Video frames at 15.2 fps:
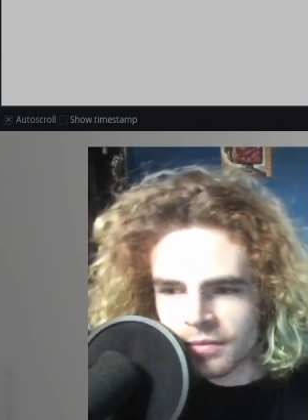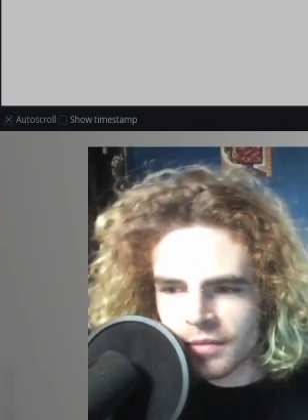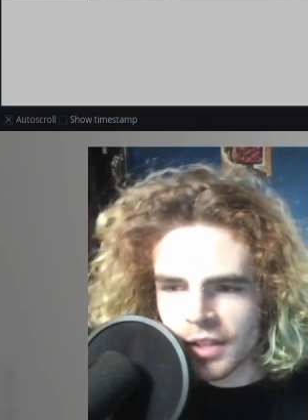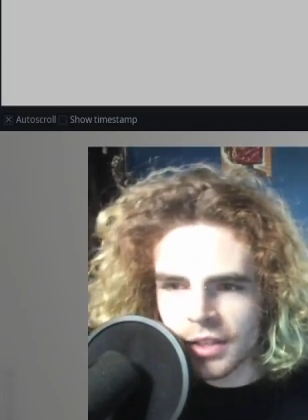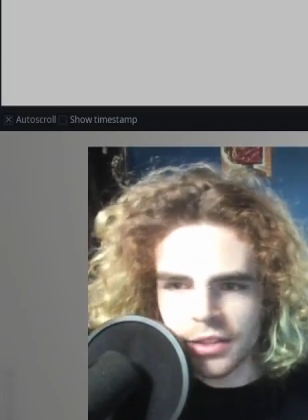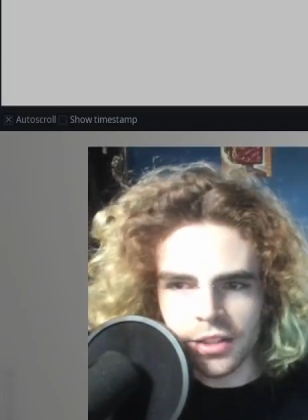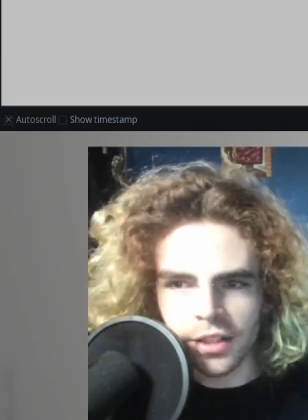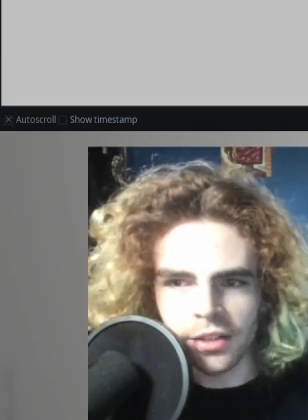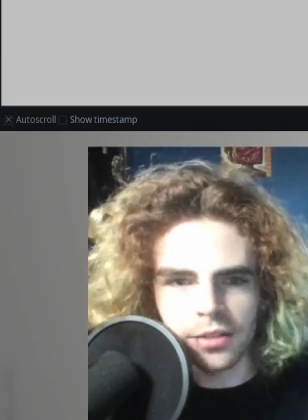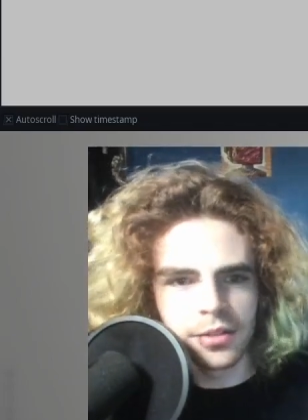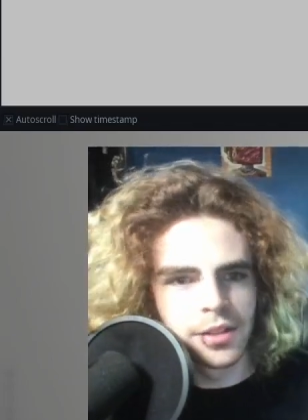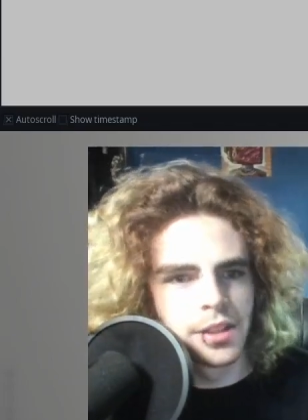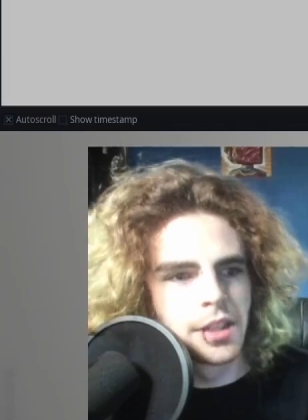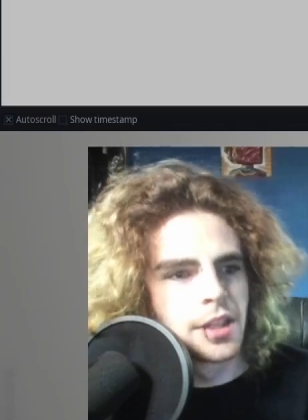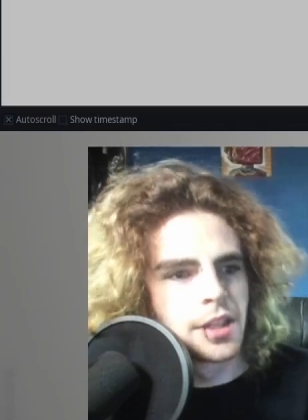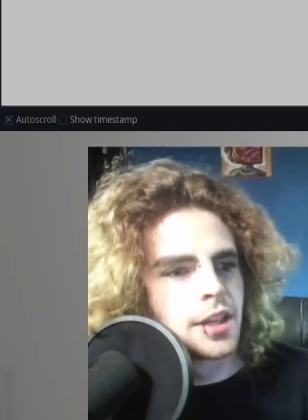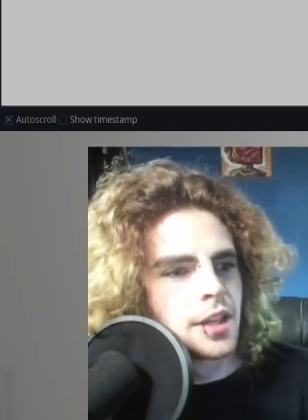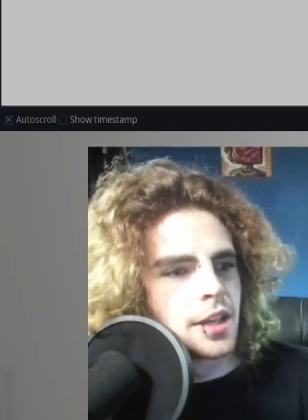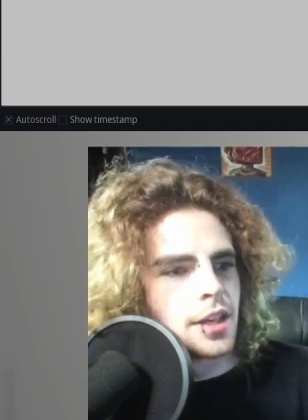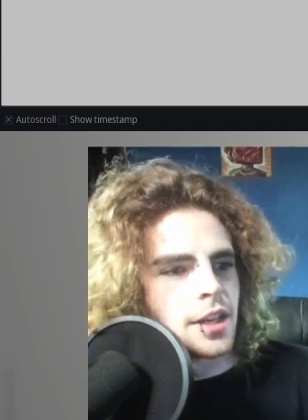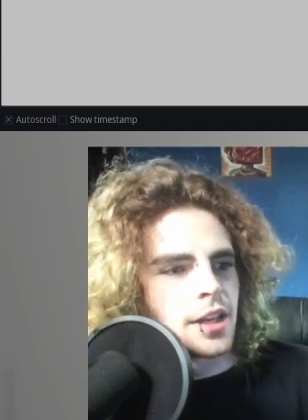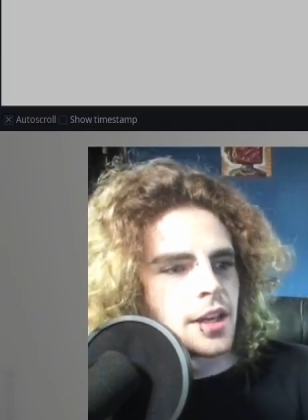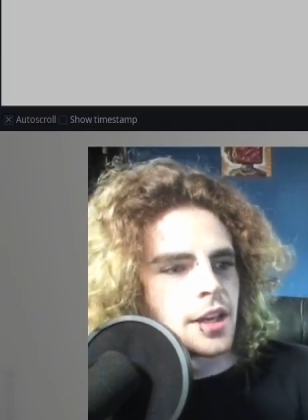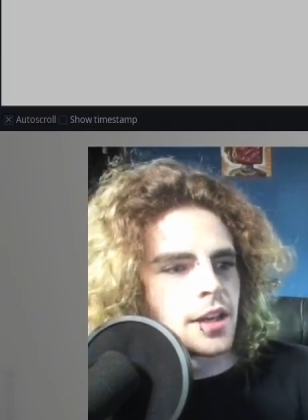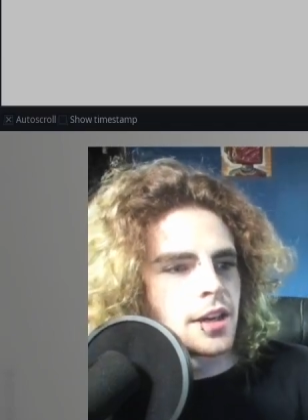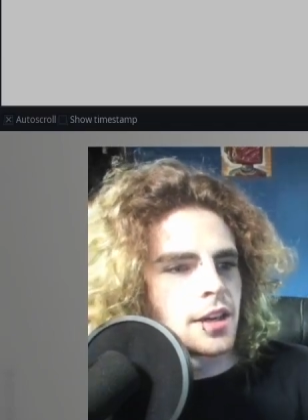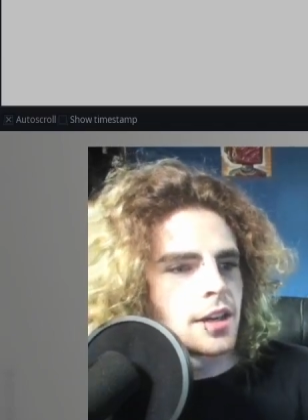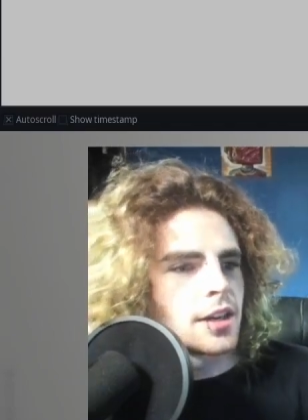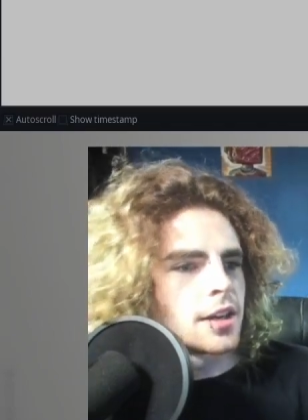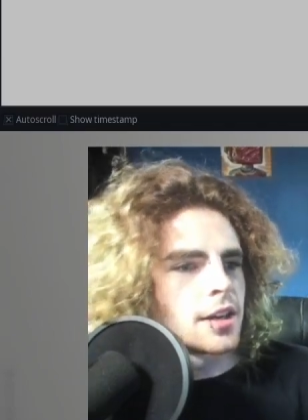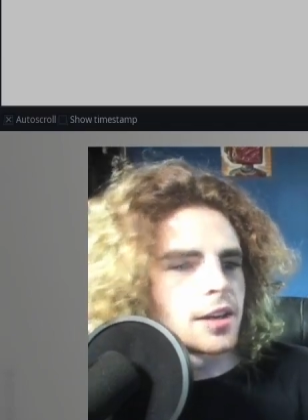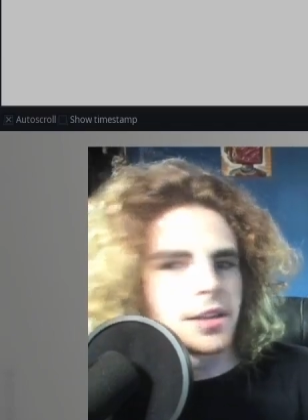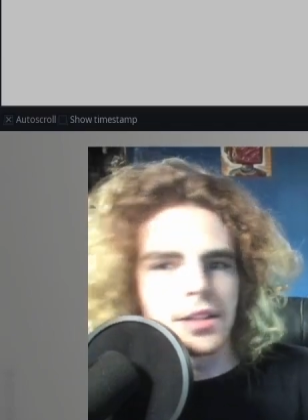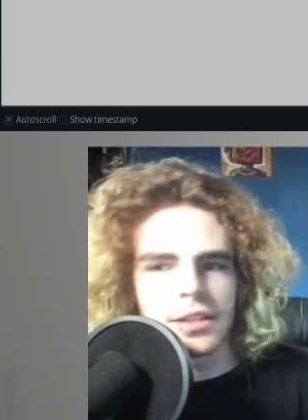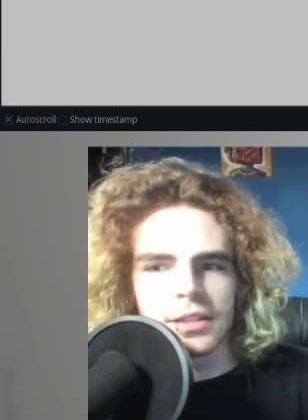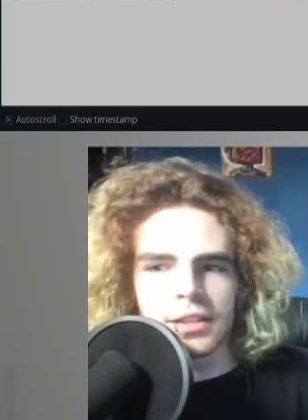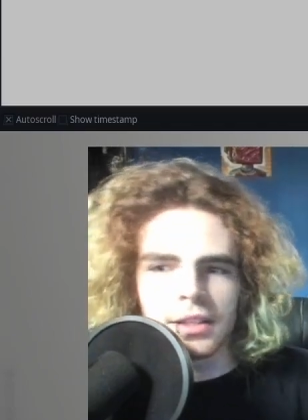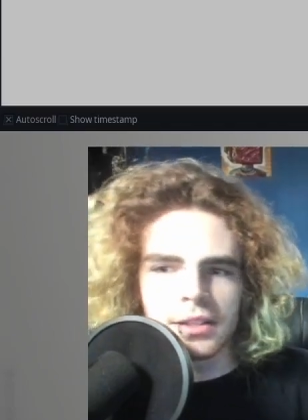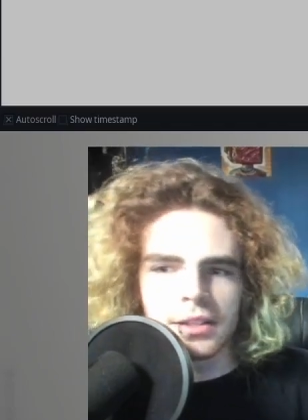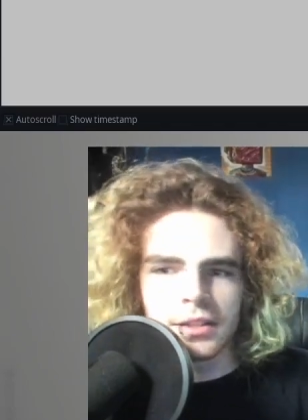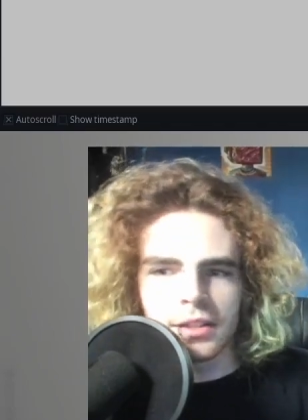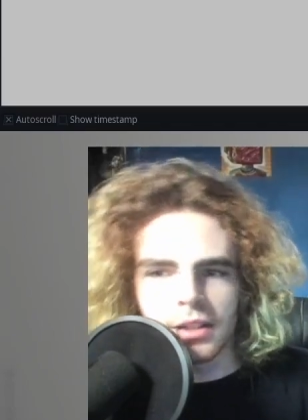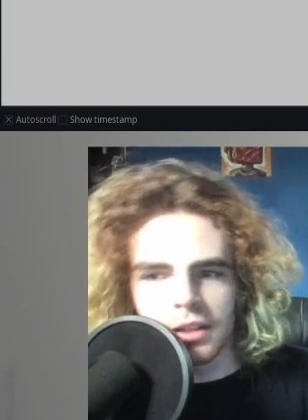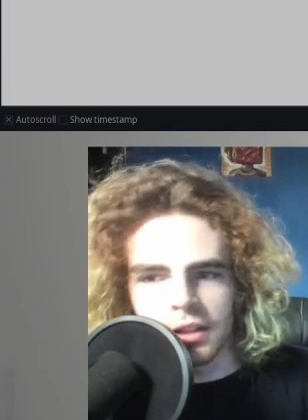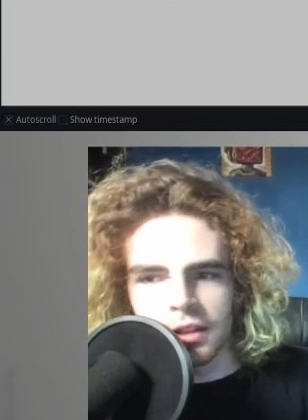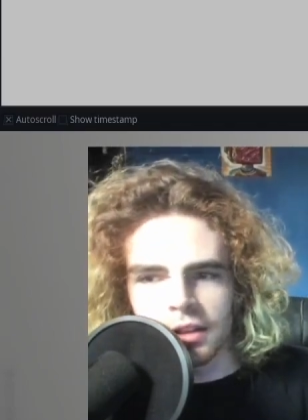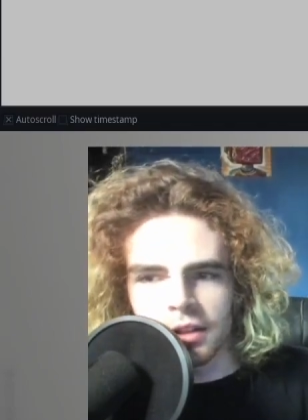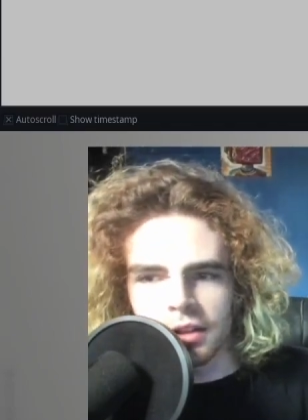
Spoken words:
So, da, da, da,